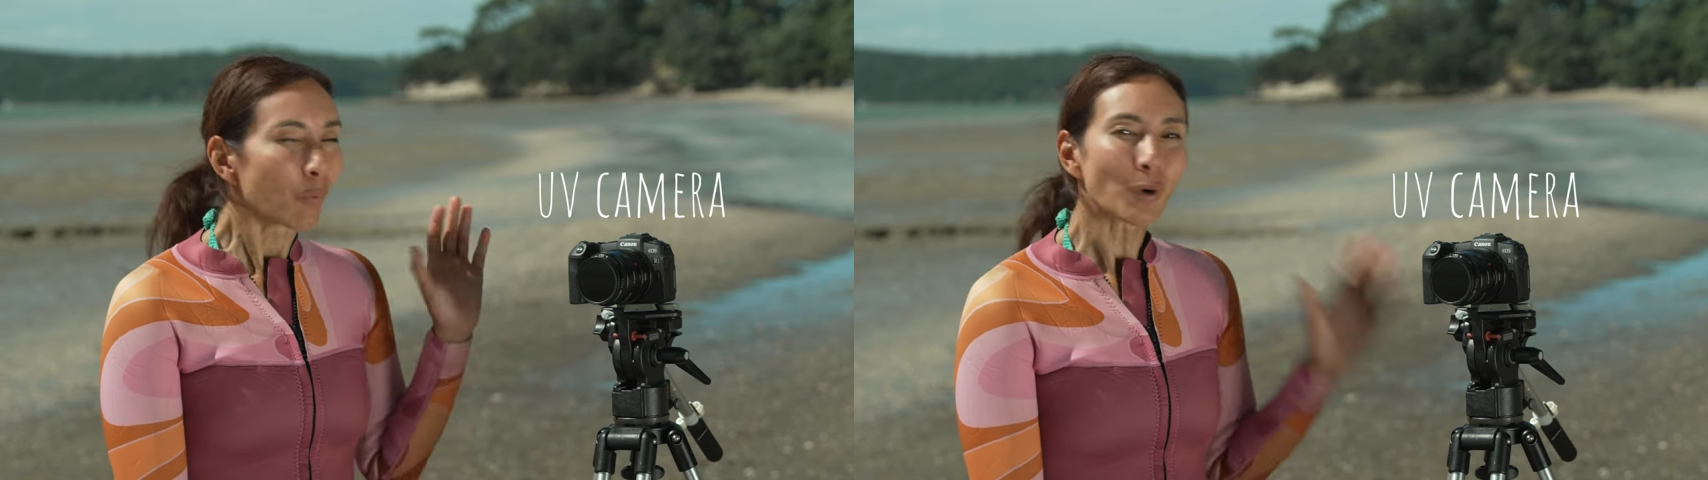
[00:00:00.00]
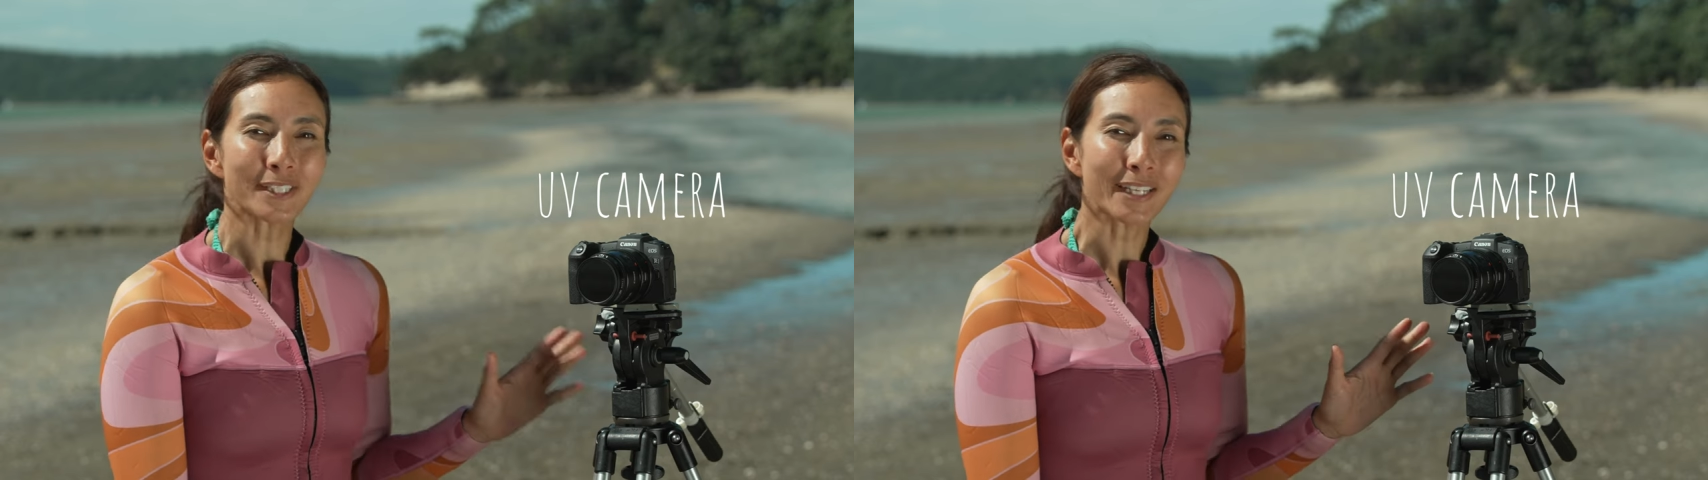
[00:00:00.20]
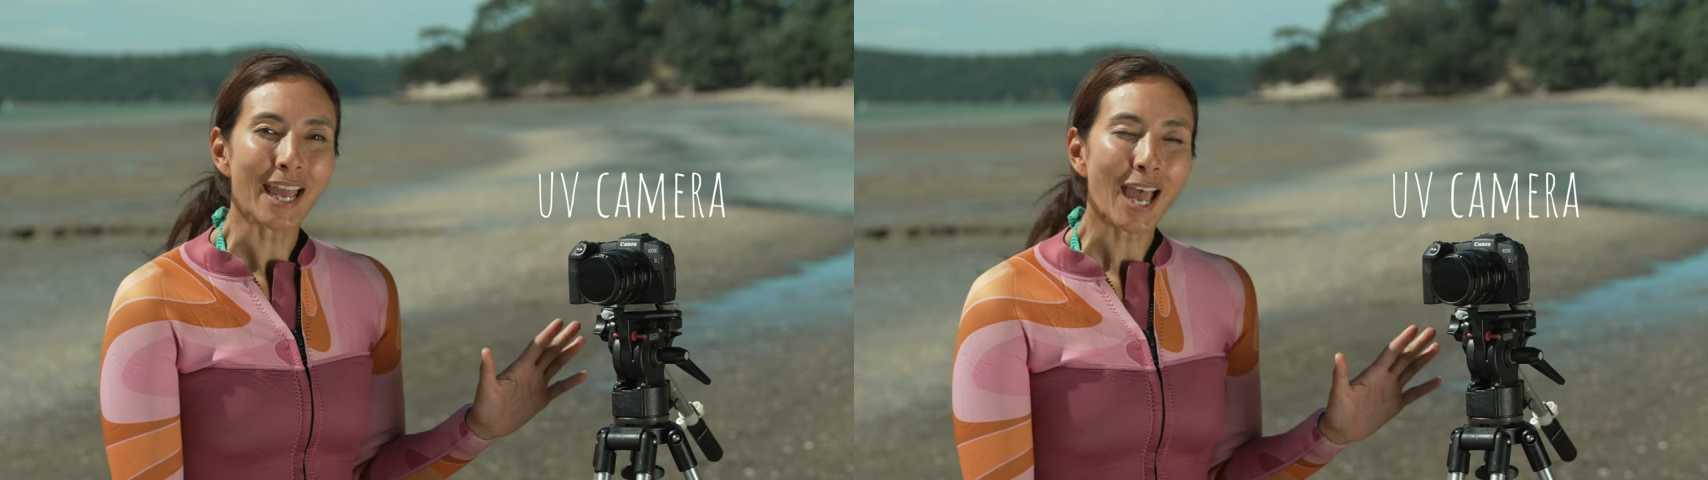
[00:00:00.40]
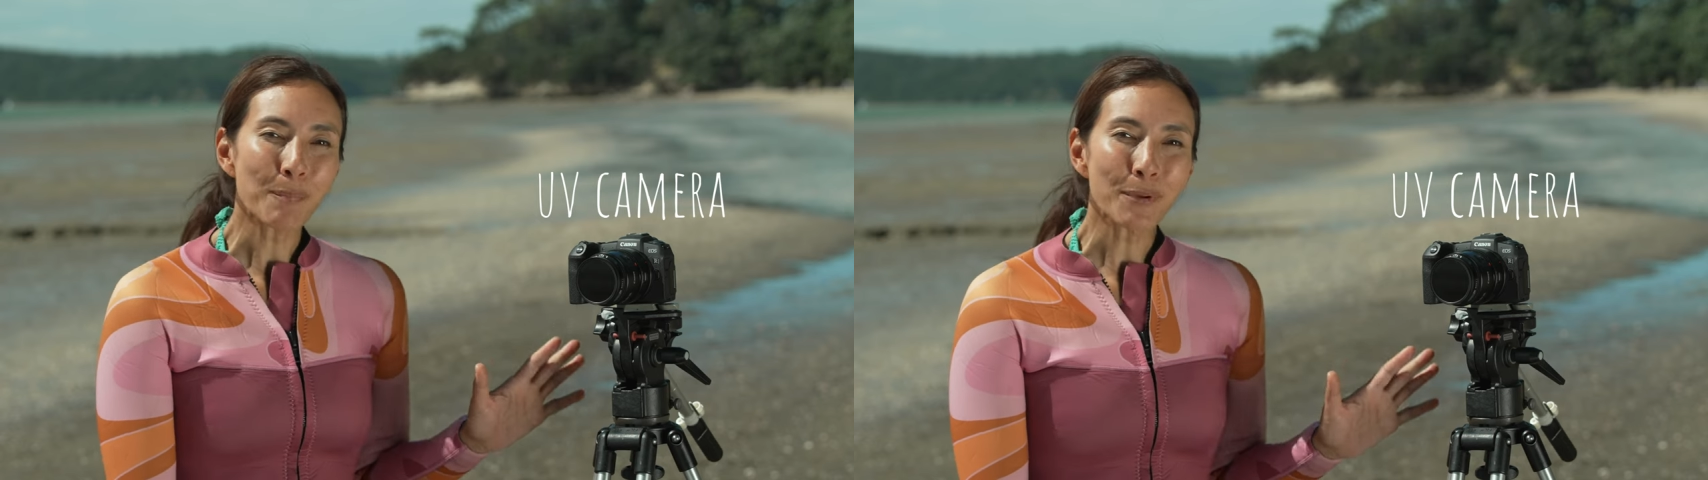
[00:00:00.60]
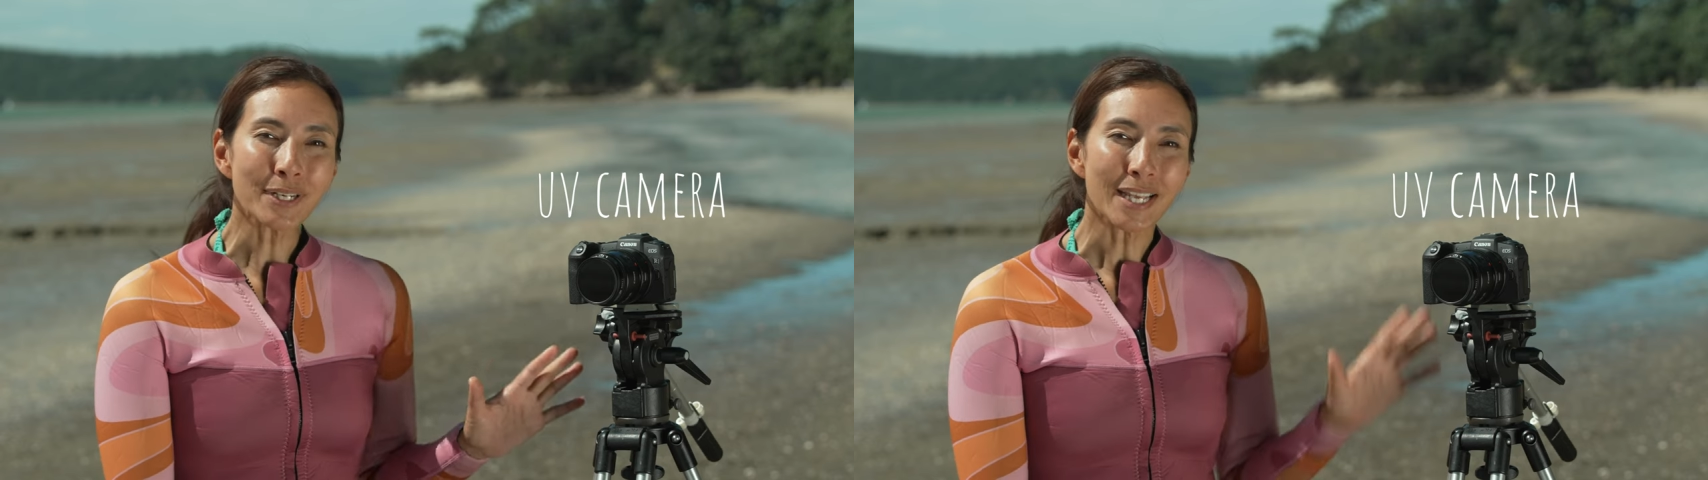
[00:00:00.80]
What's going to
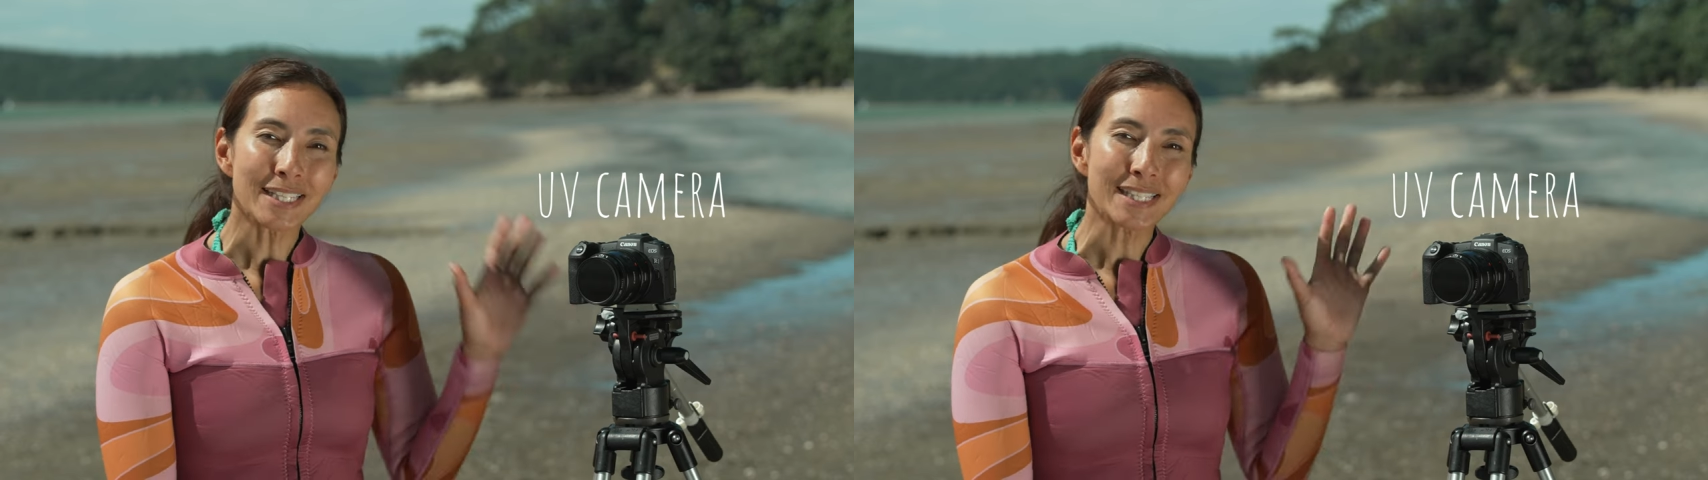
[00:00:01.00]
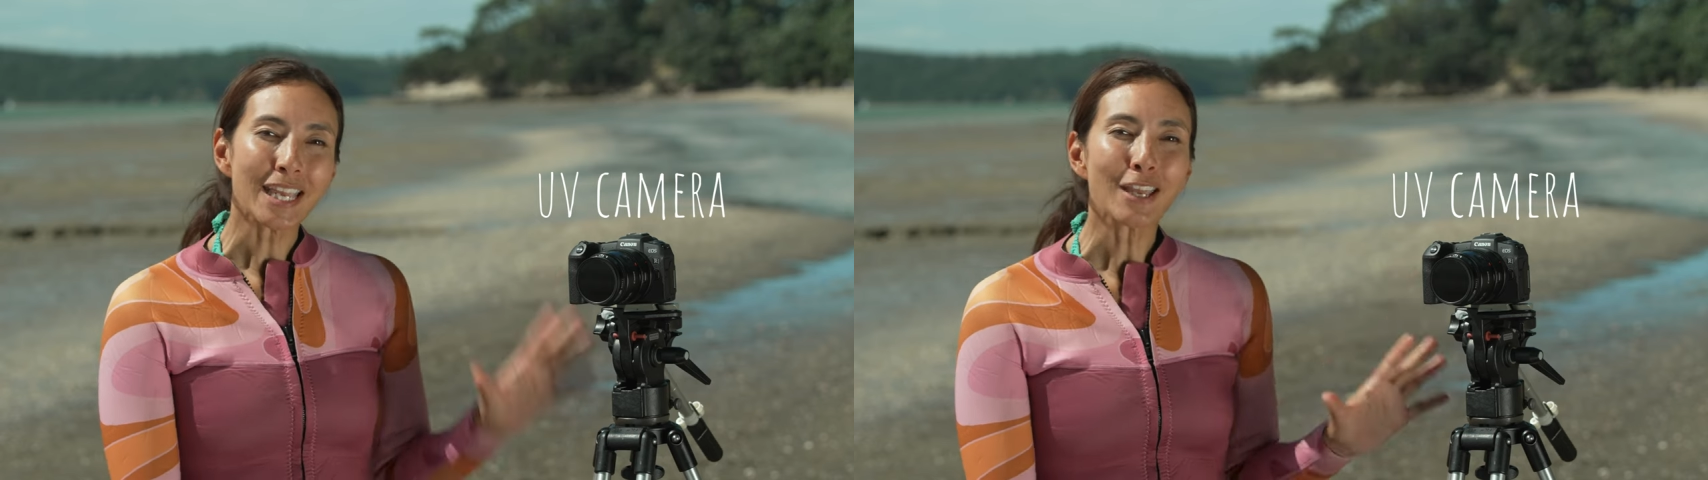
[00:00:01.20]
happen is